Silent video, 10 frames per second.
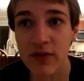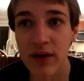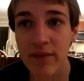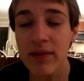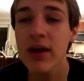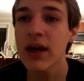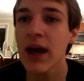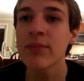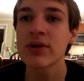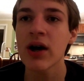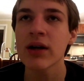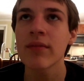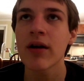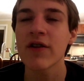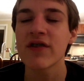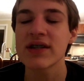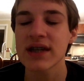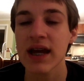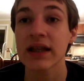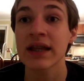event. I'm talking about if it's
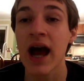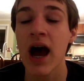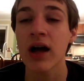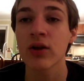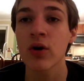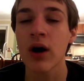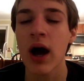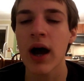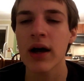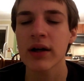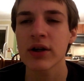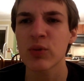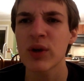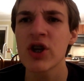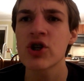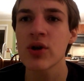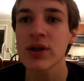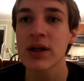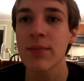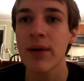a
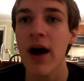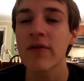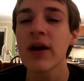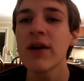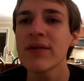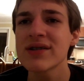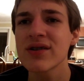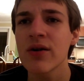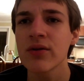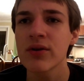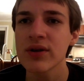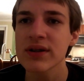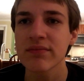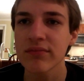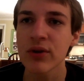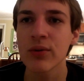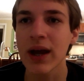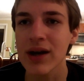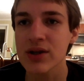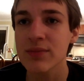regionals and above. If it's locals, who
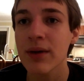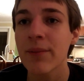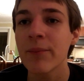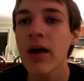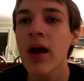cares? But